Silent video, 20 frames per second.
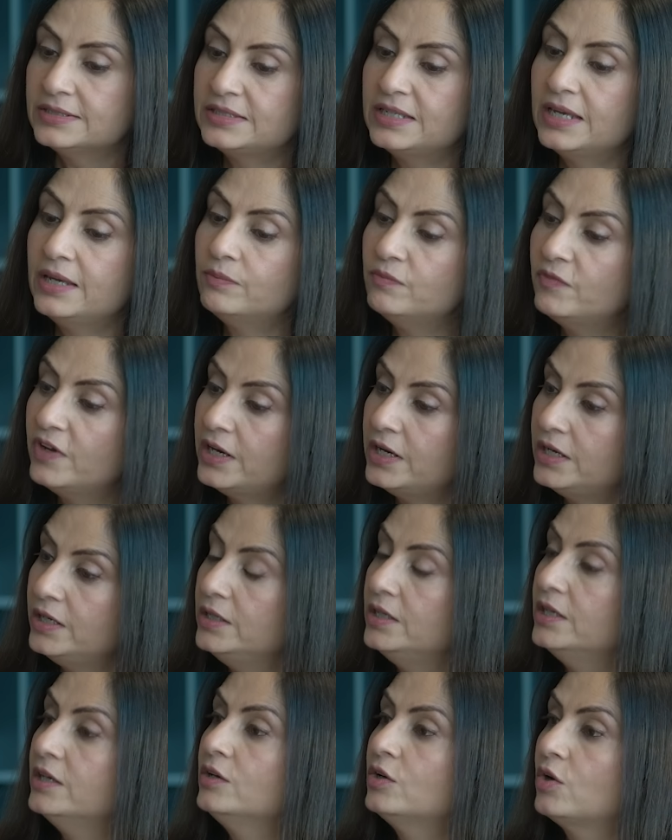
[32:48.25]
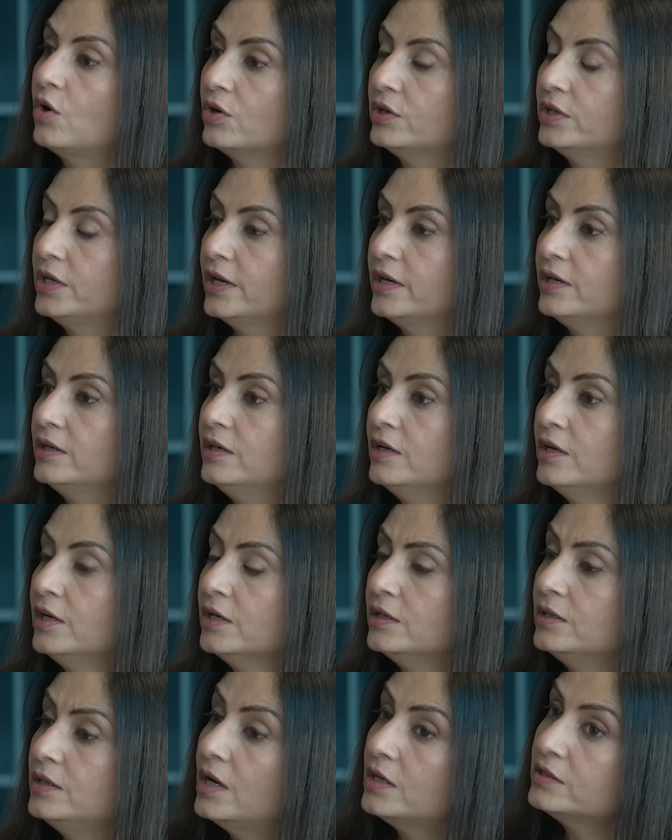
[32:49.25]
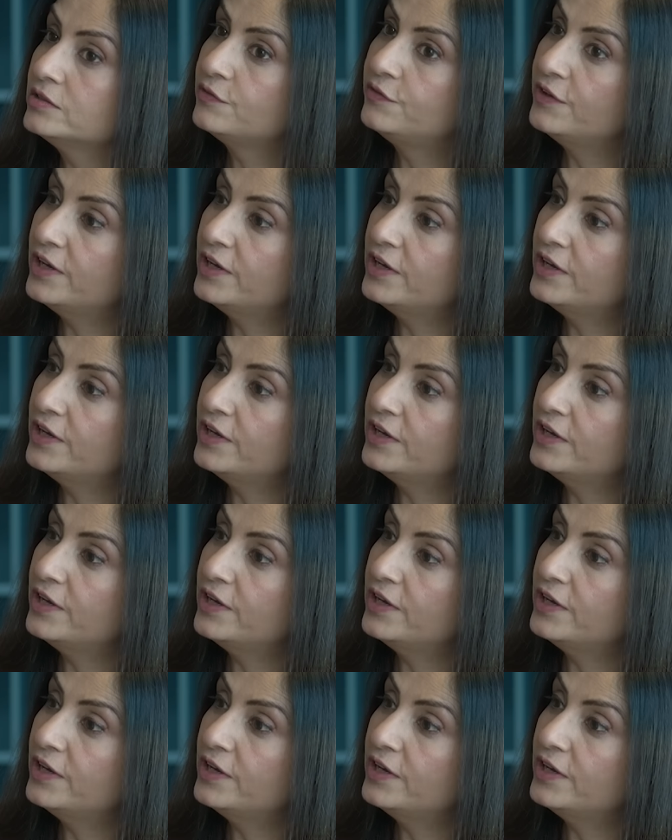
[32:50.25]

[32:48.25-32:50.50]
Same way, Indian content does